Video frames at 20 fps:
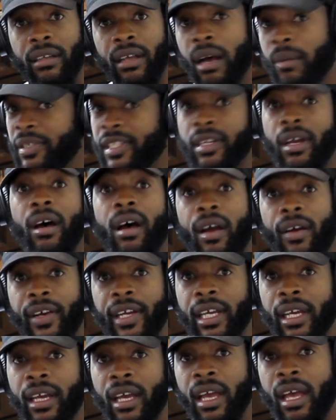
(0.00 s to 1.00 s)
I'm sorry,
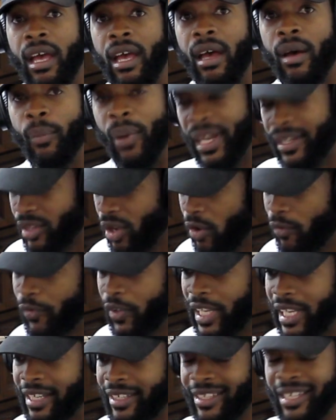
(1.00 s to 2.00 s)
but don't
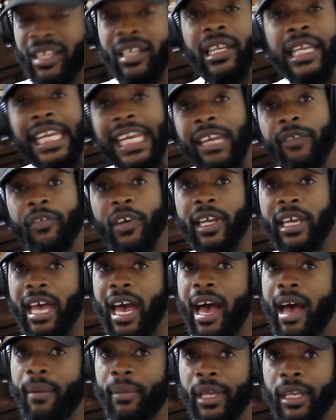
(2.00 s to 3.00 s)
forget to leave a
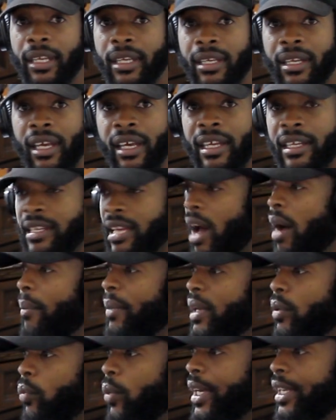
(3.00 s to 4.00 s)
comment. Tell
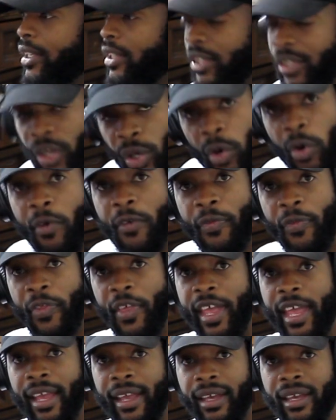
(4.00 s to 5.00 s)
me what you
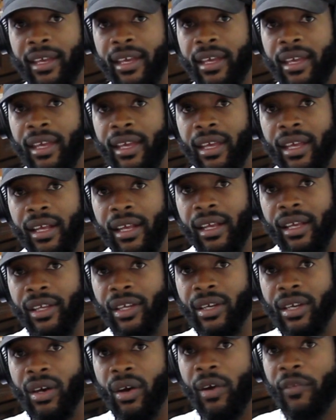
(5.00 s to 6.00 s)
think. You
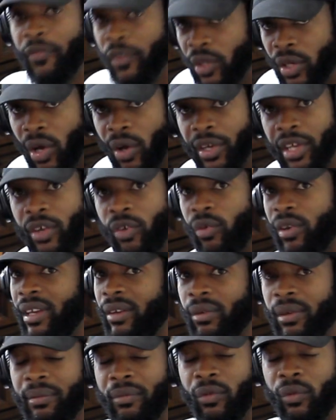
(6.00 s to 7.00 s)
know, if you don't agree
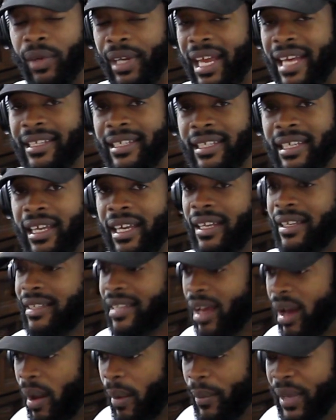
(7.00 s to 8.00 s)
with what I said,
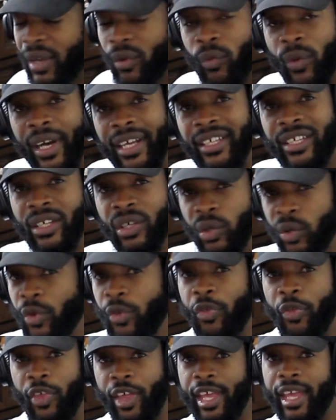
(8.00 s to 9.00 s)
tell me what you
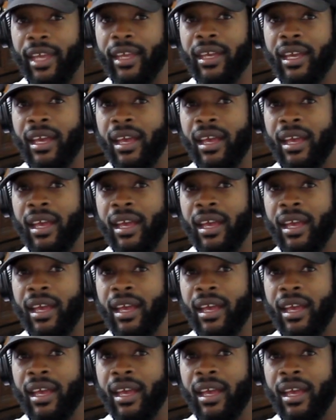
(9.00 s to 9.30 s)
think